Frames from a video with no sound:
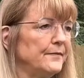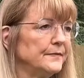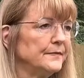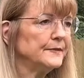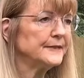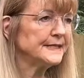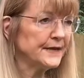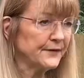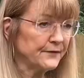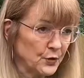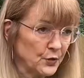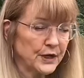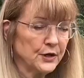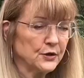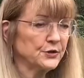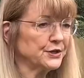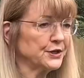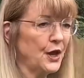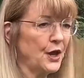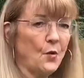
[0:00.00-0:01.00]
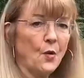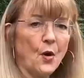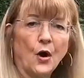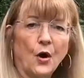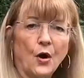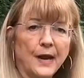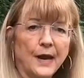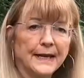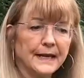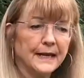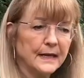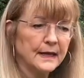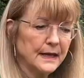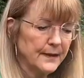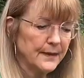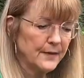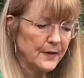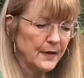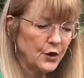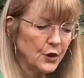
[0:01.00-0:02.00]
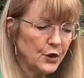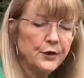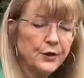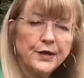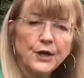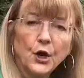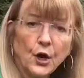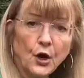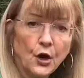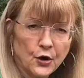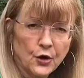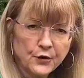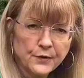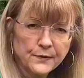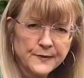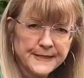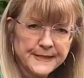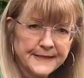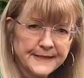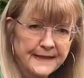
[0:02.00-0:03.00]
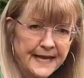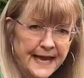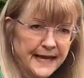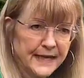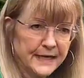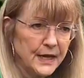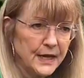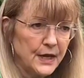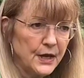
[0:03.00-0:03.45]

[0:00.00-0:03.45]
several years ago on good herbs that